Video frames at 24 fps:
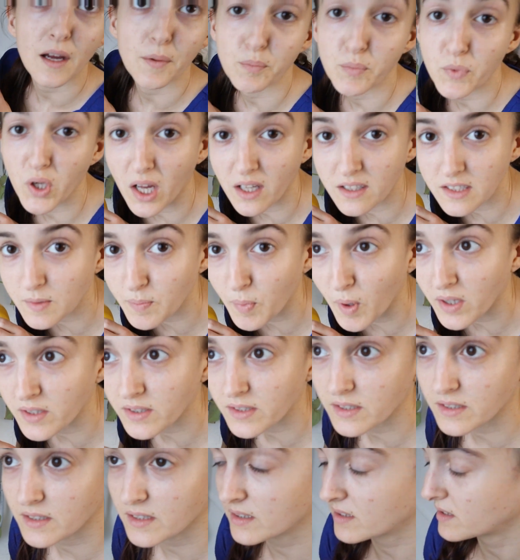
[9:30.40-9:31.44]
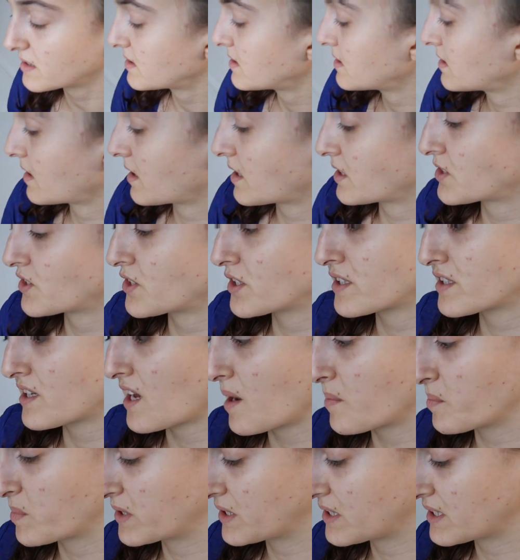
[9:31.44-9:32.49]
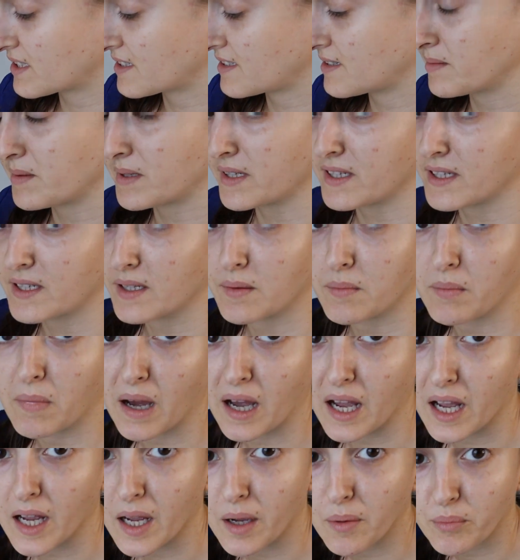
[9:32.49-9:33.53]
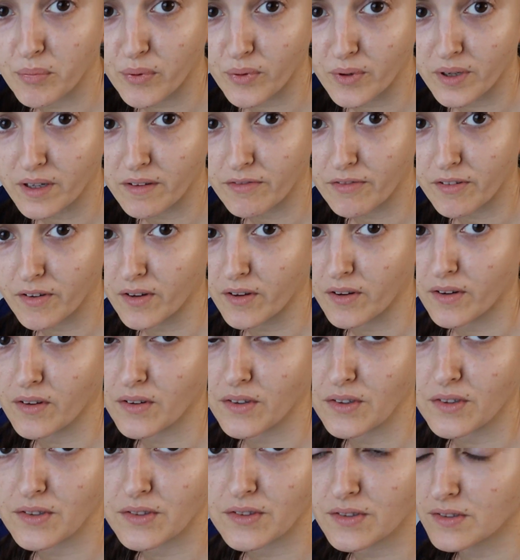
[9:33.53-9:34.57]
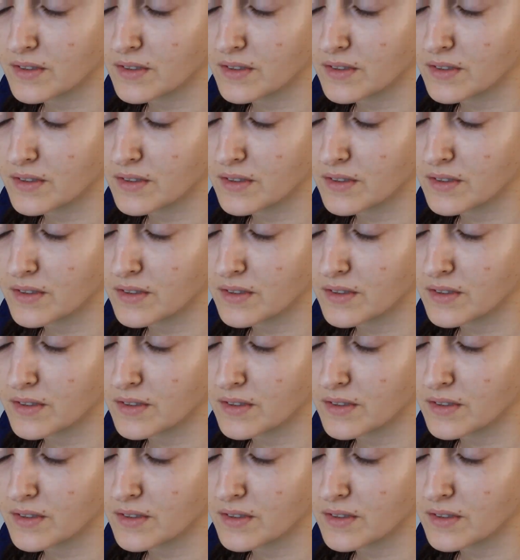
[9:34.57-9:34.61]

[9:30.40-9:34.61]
Not sponsored, this just happens to be my preferred